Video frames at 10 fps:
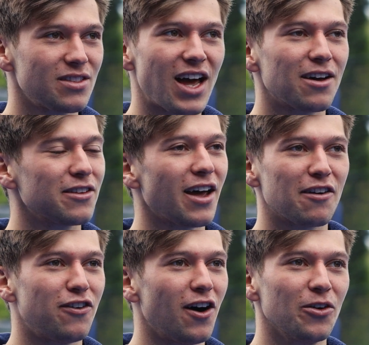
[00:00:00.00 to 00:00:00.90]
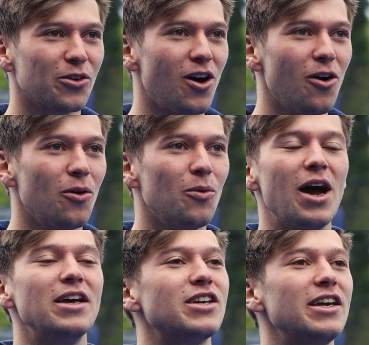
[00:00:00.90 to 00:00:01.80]
That final goal, well,
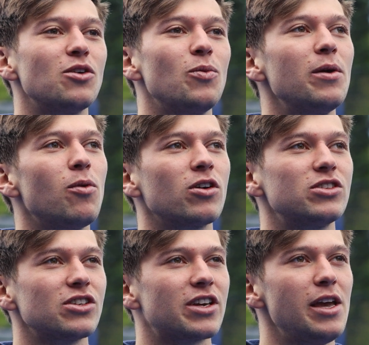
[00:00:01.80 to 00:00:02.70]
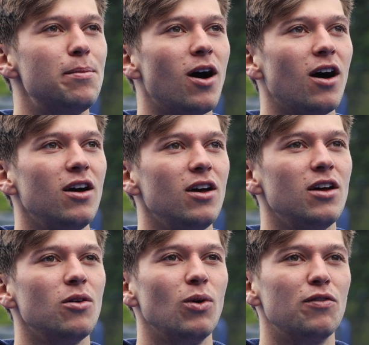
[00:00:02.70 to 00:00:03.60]
is a weird one, because as a keeper,
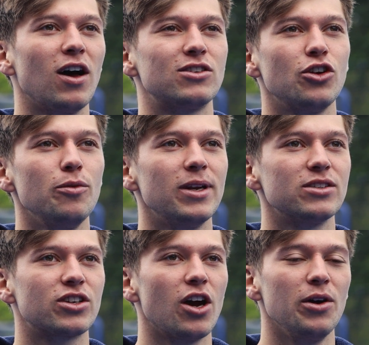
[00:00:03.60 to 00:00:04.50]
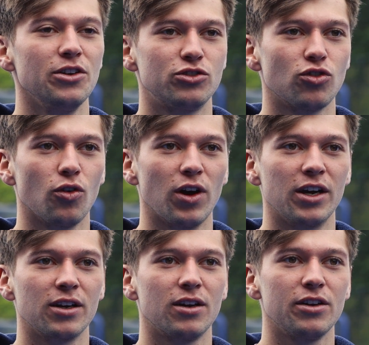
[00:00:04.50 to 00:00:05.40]
with like 2 minutes to go and you're
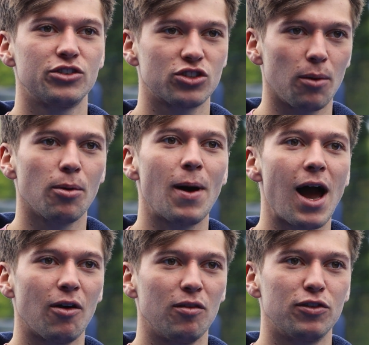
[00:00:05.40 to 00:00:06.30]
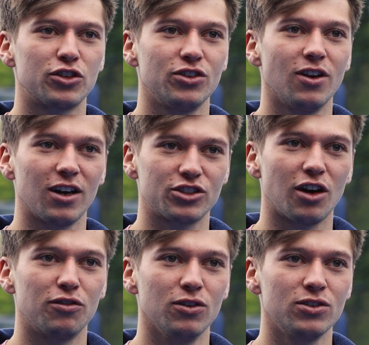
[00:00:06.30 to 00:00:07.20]
drawing, you start preparing for like
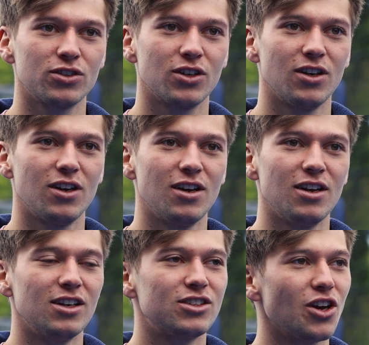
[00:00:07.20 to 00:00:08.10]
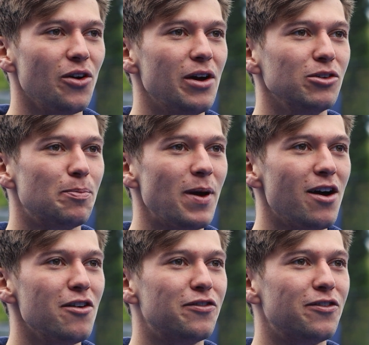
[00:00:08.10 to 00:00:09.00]
shuffles. So it was a bit
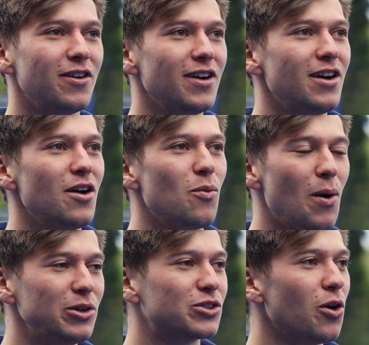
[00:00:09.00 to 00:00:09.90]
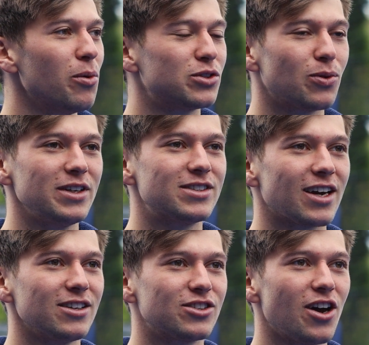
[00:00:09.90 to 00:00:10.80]
of, when we scored with 20
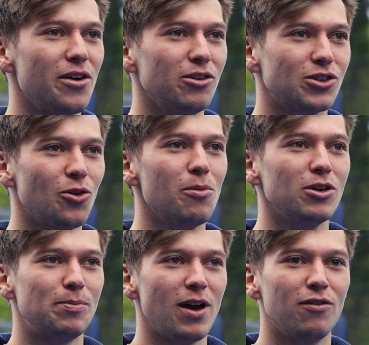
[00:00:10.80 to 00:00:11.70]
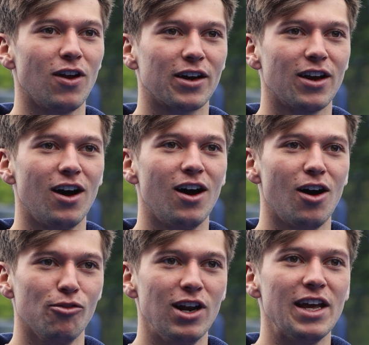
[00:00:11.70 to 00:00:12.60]
seconds to go, it was almost a bit of like a
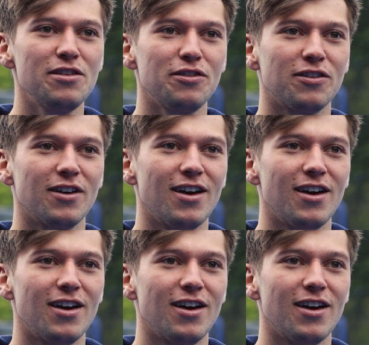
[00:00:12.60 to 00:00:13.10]
relief,